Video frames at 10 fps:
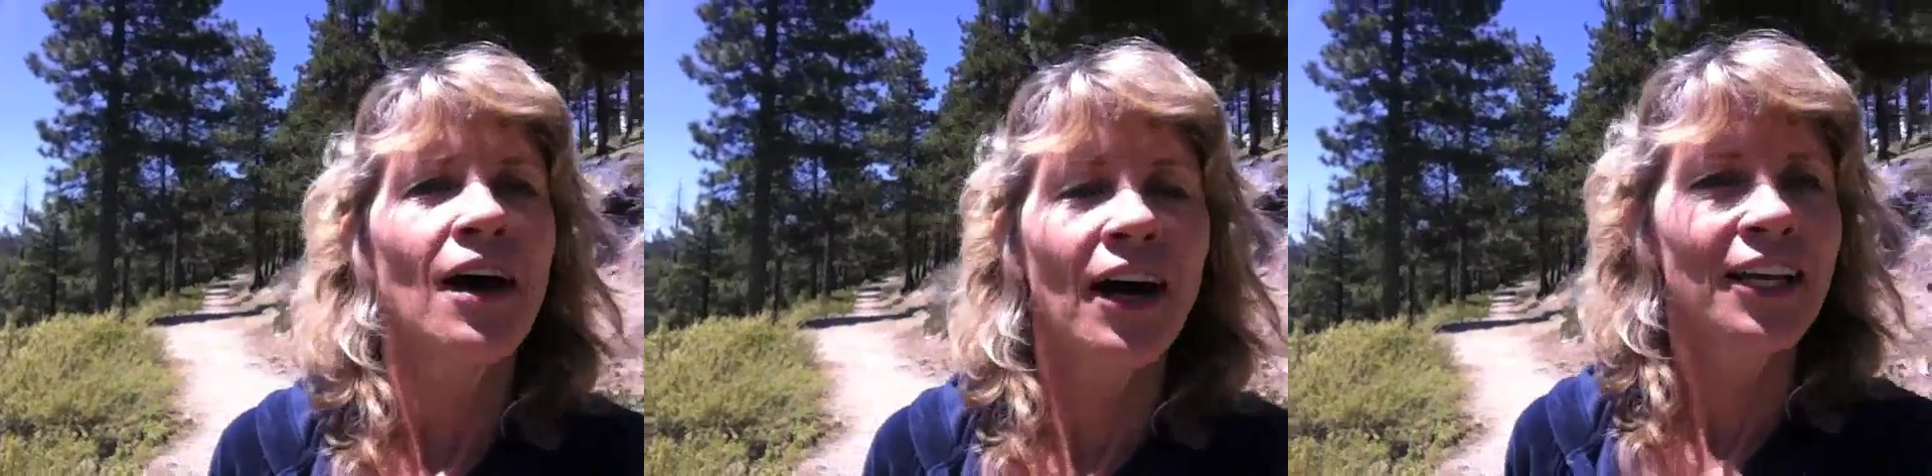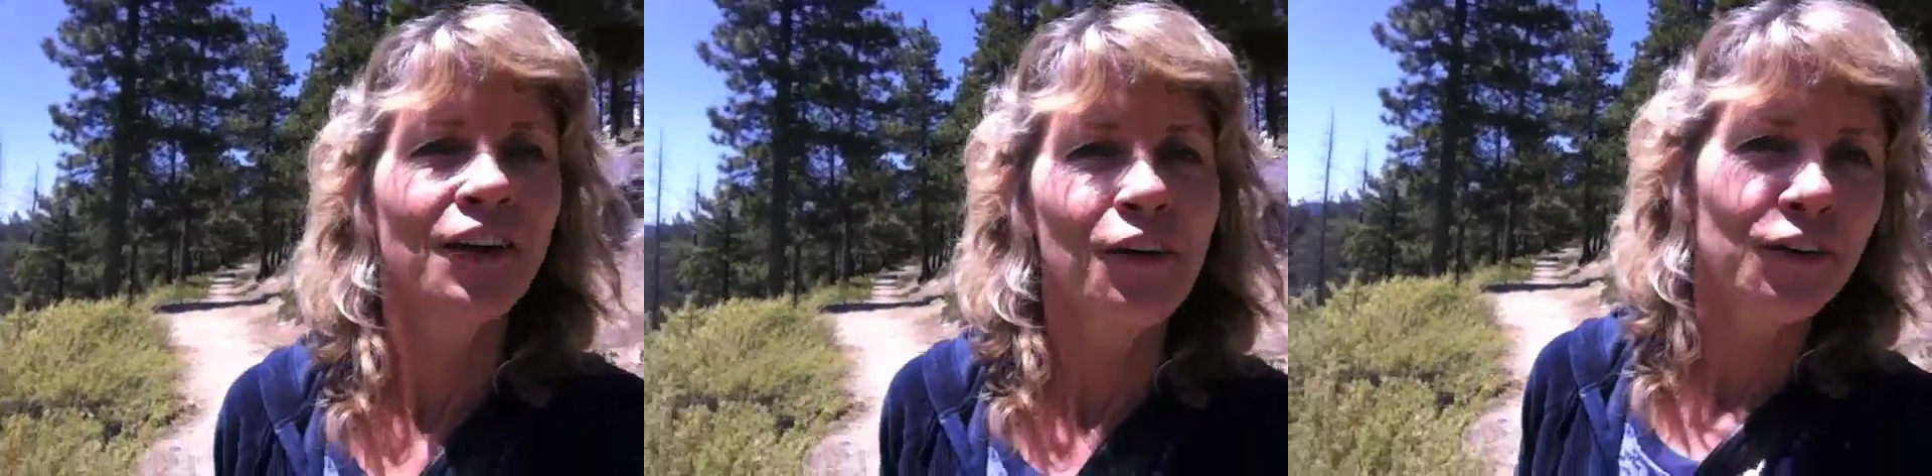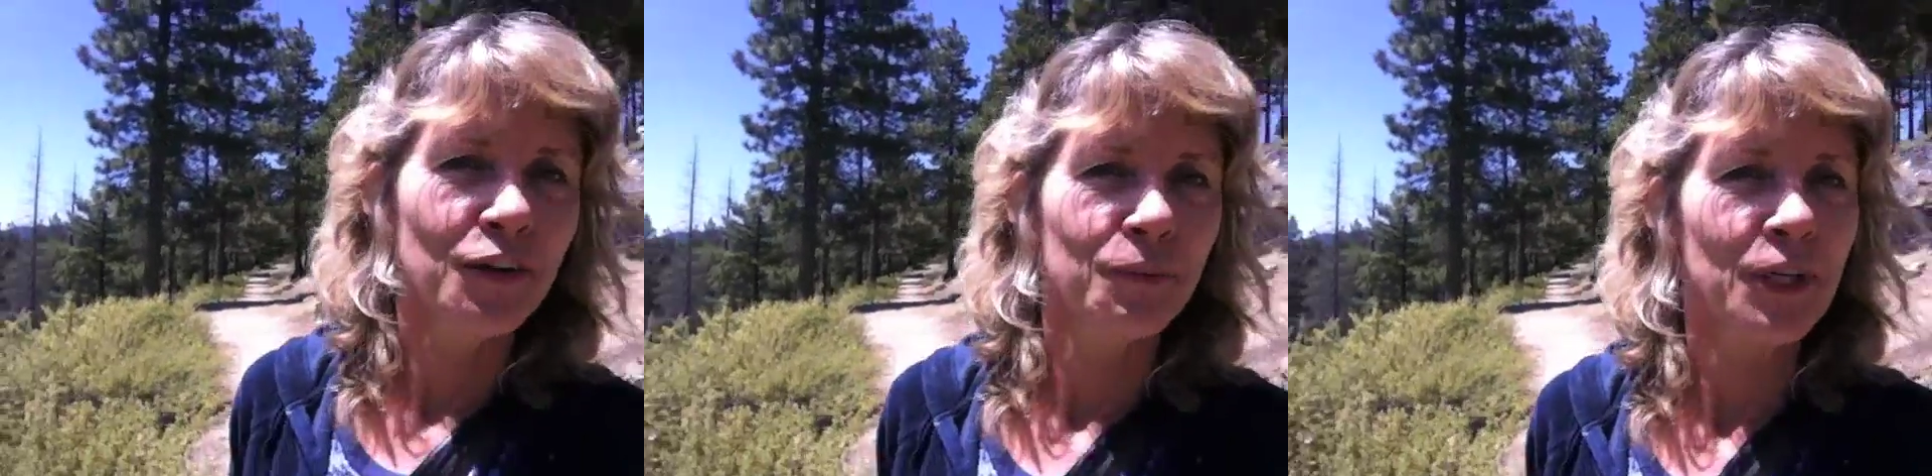I
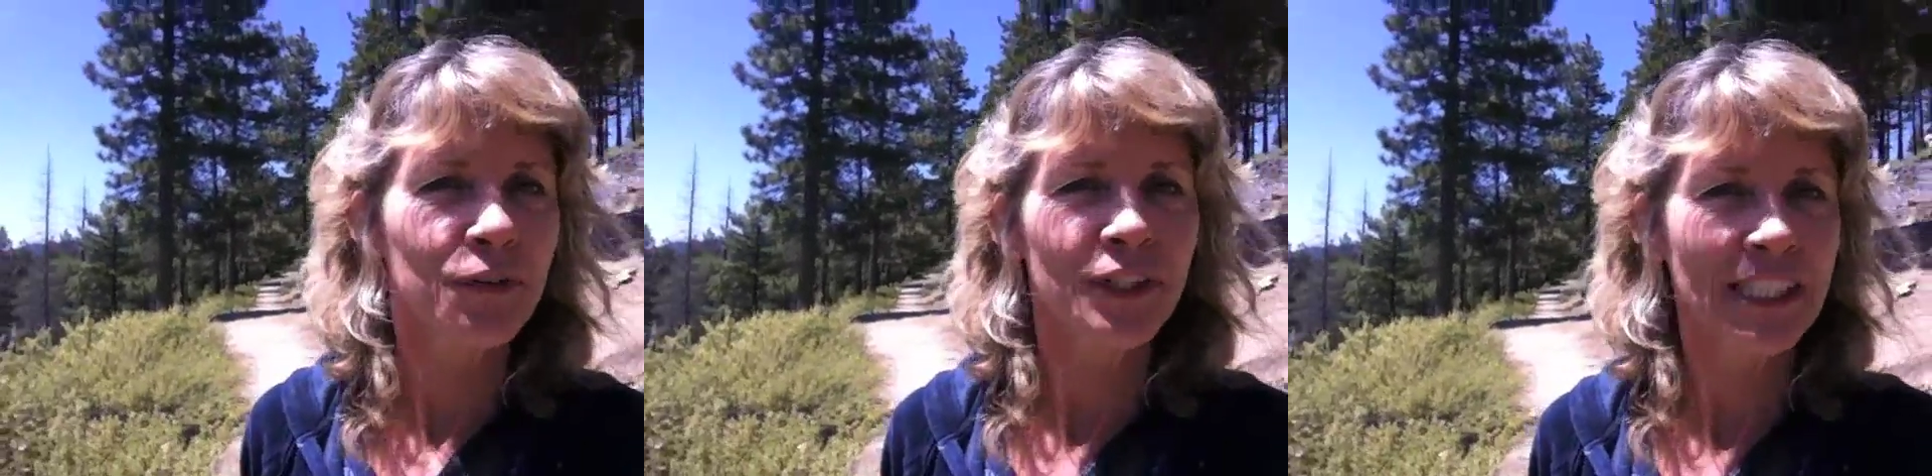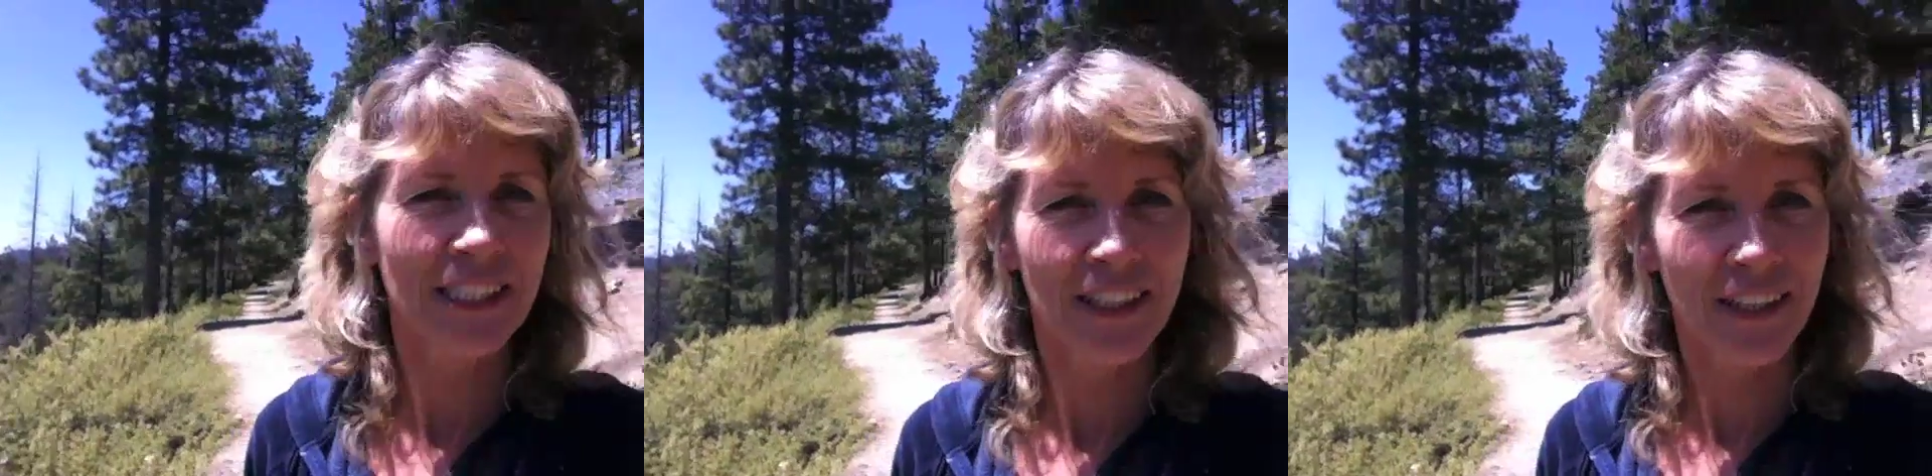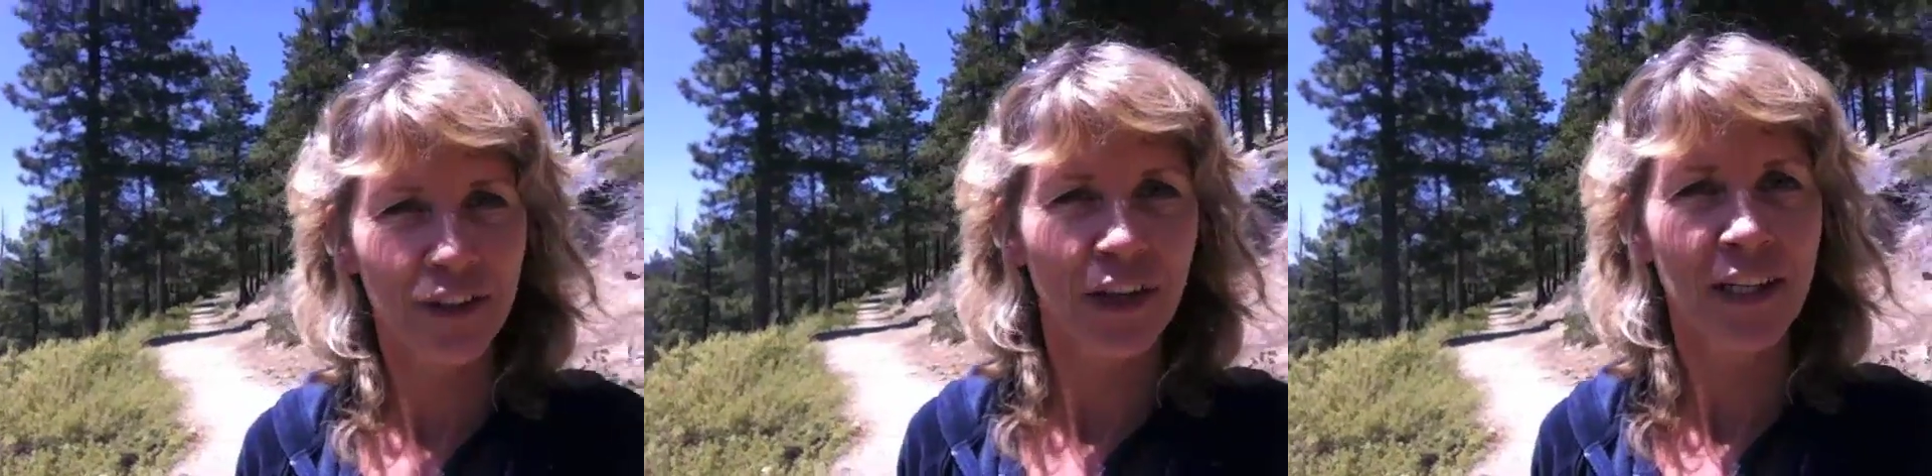know that we all need to
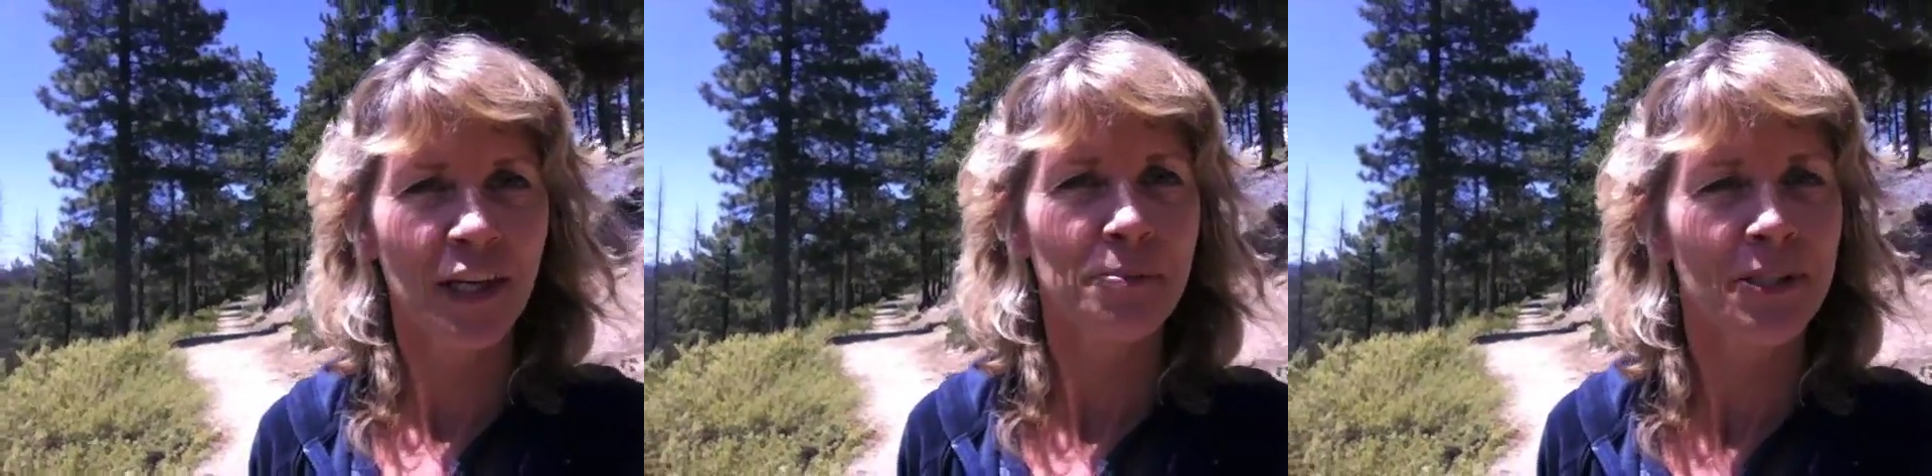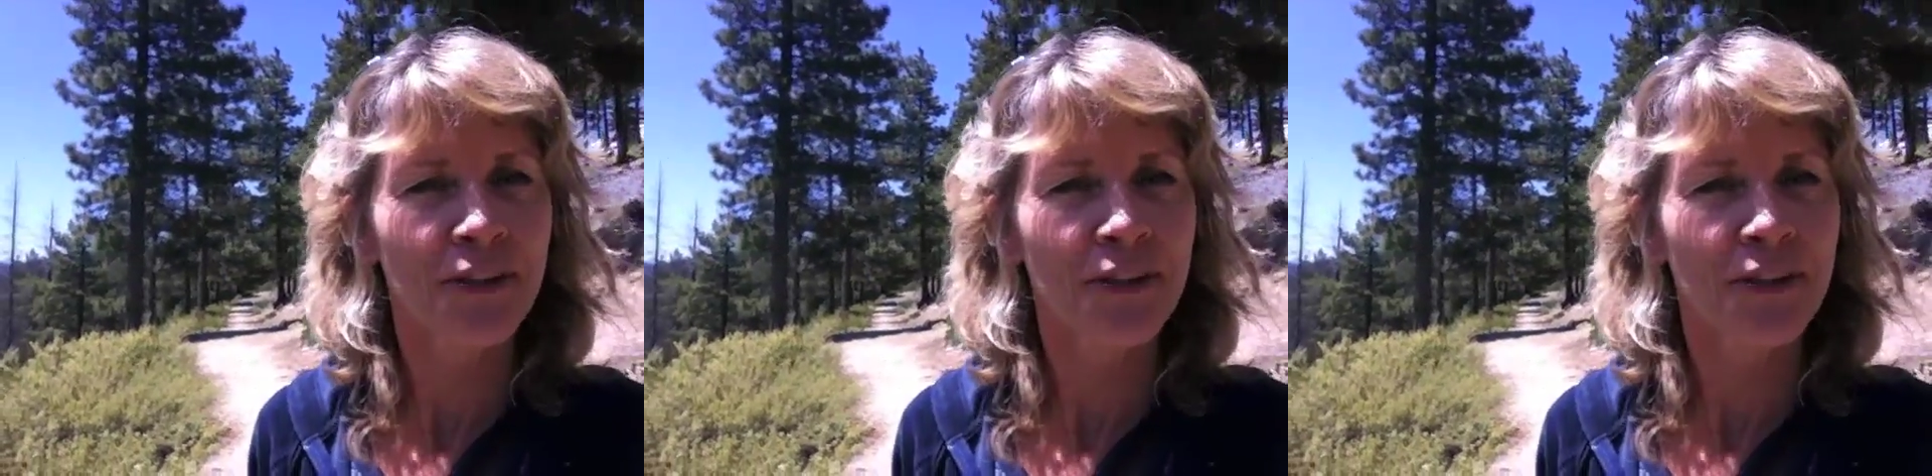get trained up